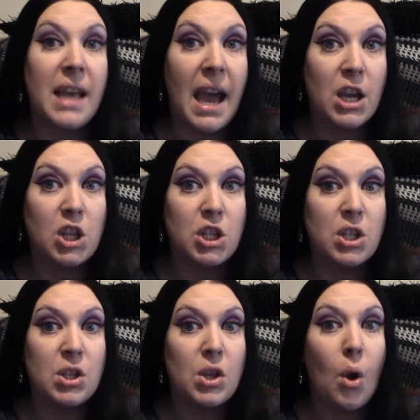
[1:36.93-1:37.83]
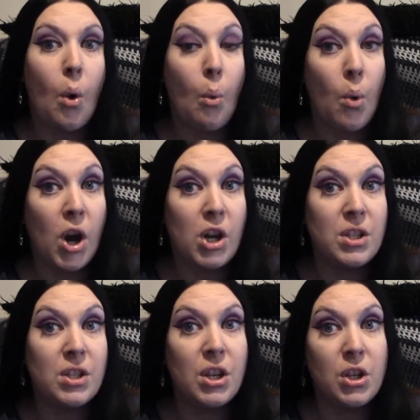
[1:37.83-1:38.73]
actions,
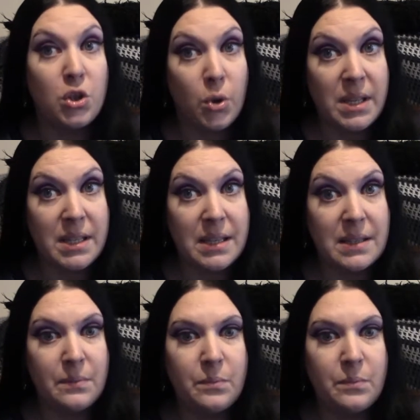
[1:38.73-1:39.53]
words and choices.